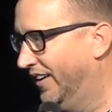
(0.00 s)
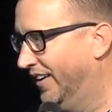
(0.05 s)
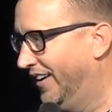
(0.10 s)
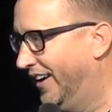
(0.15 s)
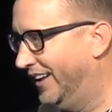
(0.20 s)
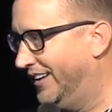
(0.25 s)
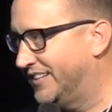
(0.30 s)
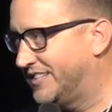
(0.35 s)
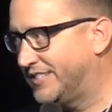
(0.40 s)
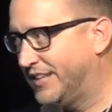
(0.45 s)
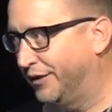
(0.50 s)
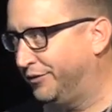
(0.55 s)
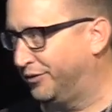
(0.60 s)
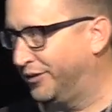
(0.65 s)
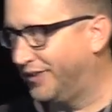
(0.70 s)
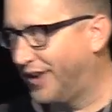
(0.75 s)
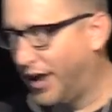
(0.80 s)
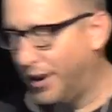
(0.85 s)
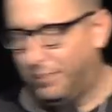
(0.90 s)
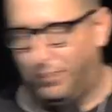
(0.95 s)
And it's definitely
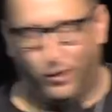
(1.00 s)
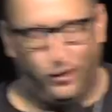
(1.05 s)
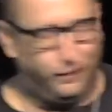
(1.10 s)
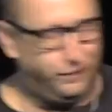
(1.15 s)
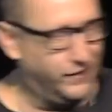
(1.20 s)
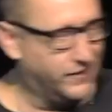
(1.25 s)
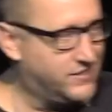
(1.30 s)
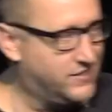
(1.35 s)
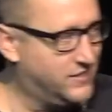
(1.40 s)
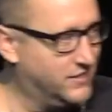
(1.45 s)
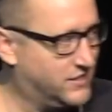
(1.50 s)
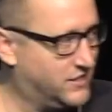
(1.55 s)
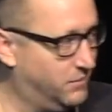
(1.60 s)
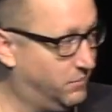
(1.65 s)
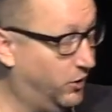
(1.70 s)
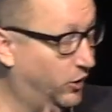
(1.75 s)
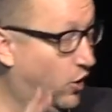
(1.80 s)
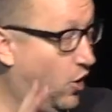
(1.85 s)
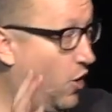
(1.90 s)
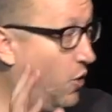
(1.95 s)
not a perfect system, a
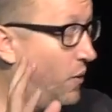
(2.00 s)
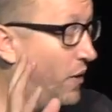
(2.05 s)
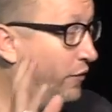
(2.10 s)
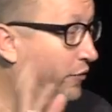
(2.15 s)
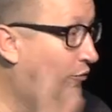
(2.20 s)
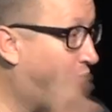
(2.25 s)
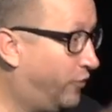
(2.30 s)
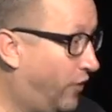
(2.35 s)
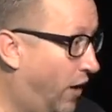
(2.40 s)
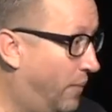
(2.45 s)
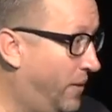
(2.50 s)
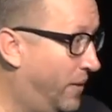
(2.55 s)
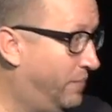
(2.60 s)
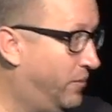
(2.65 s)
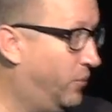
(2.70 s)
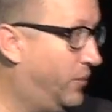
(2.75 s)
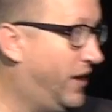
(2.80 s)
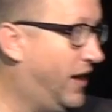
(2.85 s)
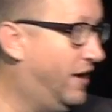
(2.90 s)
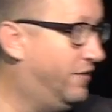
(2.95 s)
long way from it, but
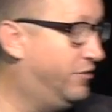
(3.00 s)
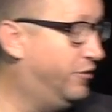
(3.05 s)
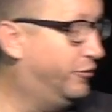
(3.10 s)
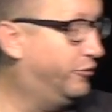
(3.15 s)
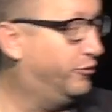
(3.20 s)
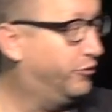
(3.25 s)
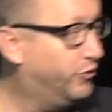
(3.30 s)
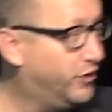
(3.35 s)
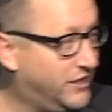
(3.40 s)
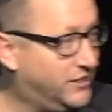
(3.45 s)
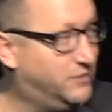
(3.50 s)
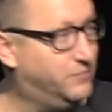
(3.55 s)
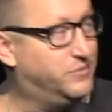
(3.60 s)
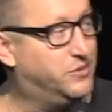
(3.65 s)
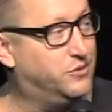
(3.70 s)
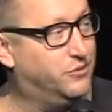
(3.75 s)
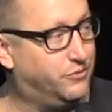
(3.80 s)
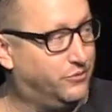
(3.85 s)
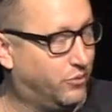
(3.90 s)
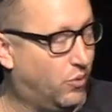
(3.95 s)
we have the freedom
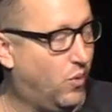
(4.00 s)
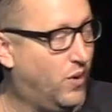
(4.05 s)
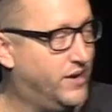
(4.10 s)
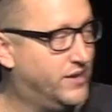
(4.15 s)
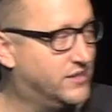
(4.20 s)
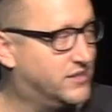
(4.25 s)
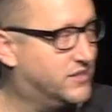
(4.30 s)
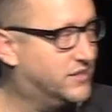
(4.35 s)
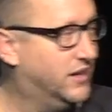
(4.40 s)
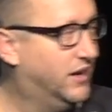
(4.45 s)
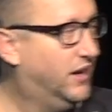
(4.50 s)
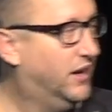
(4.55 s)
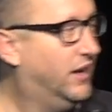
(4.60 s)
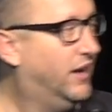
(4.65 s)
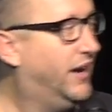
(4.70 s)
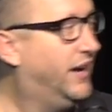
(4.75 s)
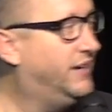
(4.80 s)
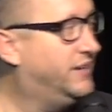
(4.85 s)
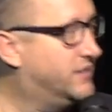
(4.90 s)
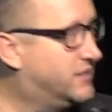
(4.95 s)
to voice
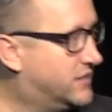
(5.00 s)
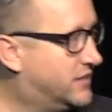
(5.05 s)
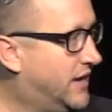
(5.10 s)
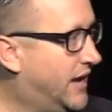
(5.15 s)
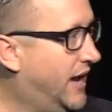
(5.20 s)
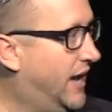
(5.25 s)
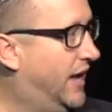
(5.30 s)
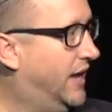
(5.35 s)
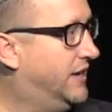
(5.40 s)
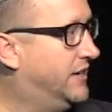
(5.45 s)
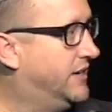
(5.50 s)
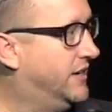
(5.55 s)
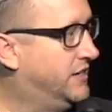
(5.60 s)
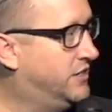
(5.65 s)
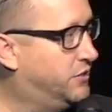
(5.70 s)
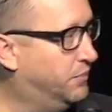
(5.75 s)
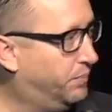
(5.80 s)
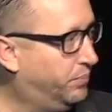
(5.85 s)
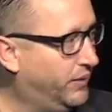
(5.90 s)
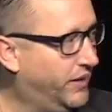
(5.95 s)
and to stand and
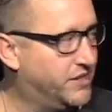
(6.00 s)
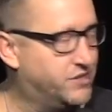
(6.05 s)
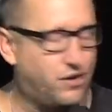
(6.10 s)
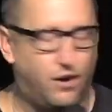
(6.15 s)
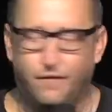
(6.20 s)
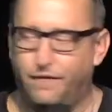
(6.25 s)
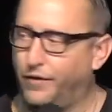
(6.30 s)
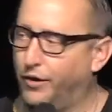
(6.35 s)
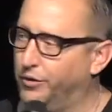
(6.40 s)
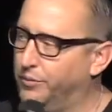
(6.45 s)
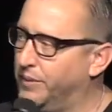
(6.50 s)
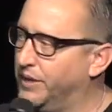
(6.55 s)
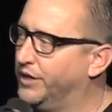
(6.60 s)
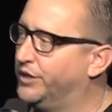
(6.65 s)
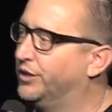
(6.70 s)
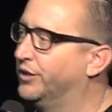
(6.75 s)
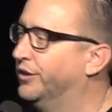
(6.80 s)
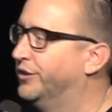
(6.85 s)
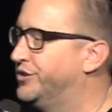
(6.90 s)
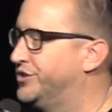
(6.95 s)
to place our vote. And we
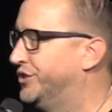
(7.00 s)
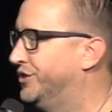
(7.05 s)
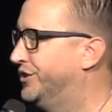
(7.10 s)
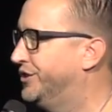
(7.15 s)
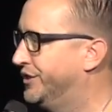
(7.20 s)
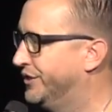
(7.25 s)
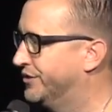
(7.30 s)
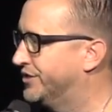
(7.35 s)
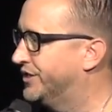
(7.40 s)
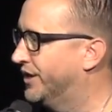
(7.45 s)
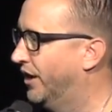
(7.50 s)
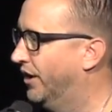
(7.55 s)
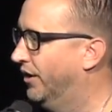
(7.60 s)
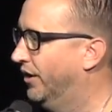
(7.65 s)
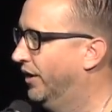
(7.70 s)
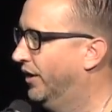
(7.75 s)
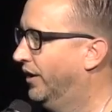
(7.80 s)
encourage you to do so.